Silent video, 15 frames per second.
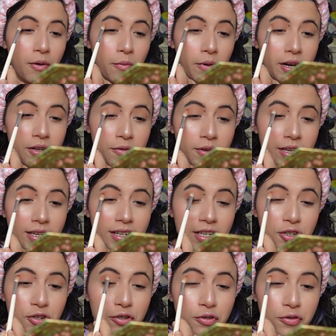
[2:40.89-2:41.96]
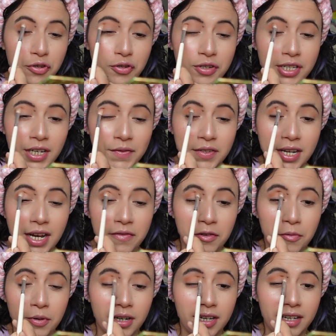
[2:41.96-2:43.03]
where you can introduce yourself to
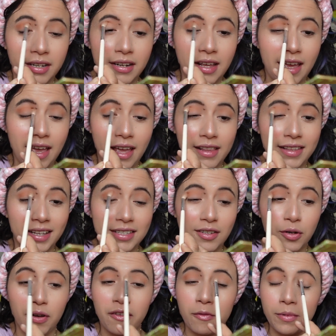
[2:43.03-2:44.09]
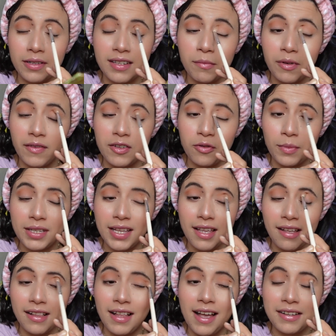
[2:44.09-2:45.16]
everyone and get to know everyone. Some of us will be
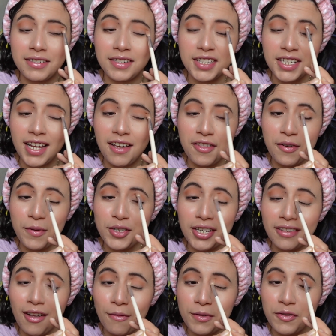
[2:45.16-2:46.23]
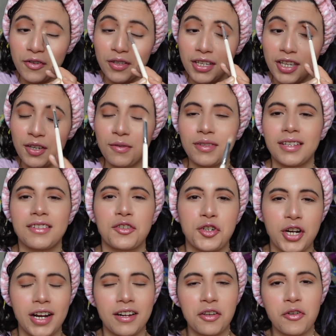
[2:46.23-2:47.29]
taking classes together, which I thought was really cute that they're
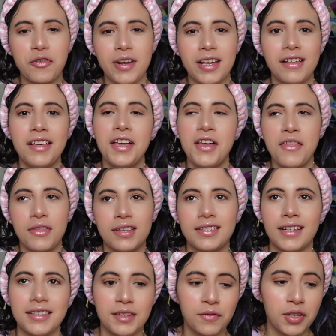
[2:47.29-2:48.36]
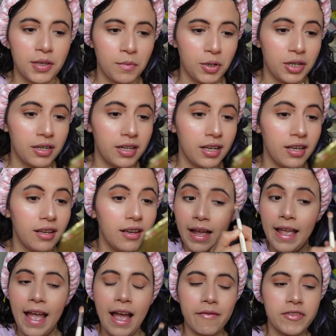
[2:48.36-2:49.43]
trying to create the sense of community. I
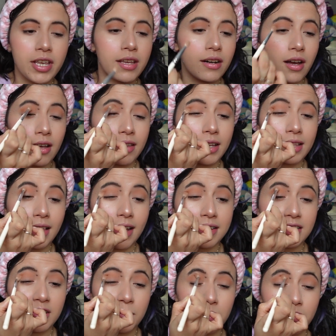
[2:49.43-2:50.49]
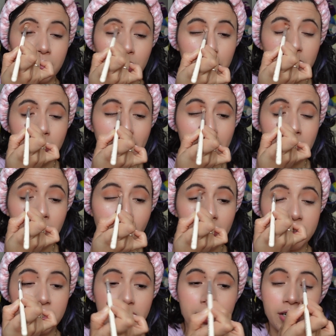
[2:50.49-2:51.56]
have taken online classes before with Penn
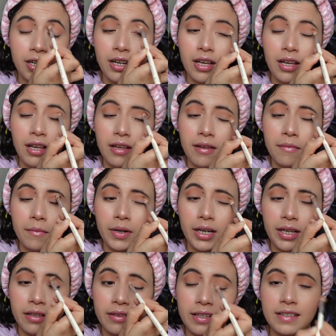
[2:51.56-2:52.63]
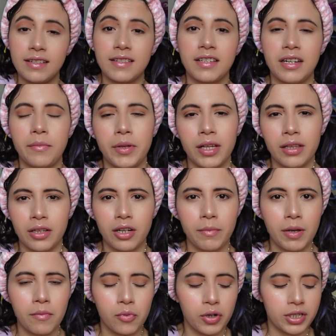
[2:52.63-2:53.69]
Foster, but this is going to be a little
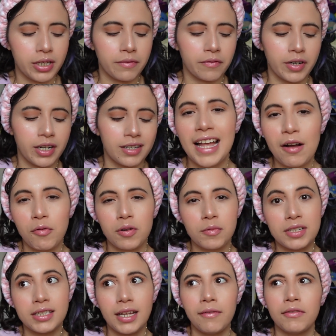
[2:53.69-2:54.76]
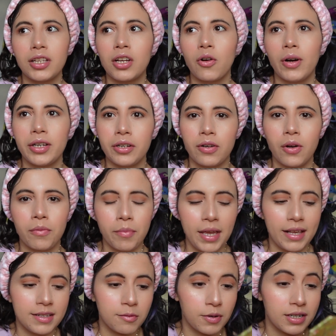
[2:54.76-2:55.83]
bit more different. That one was definitely go at your own
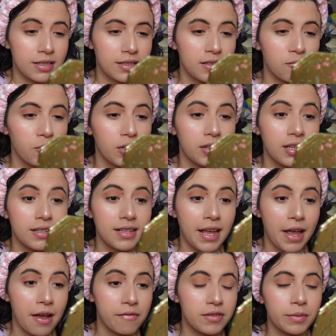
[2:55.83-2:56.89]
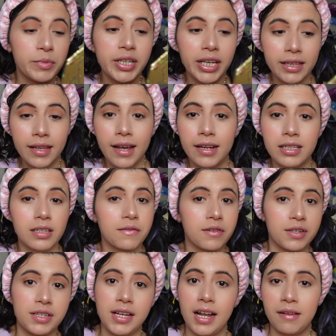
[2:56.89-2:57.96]
pace, whereas this one does have some deadlines for
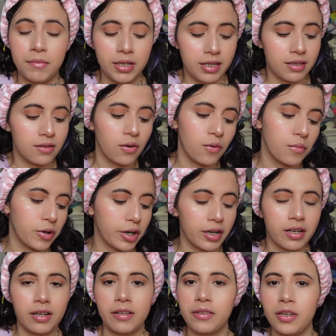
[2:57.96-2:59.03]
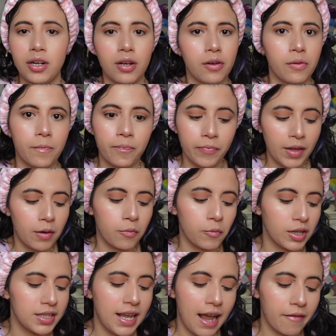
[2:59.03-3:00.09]
assignments, homework, you know.
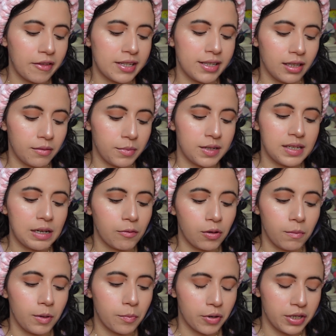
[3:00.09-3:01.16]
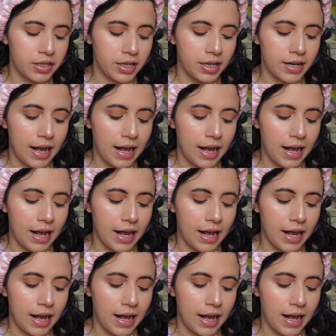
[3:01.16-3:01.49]
Once I have the syllabus, I will be printing it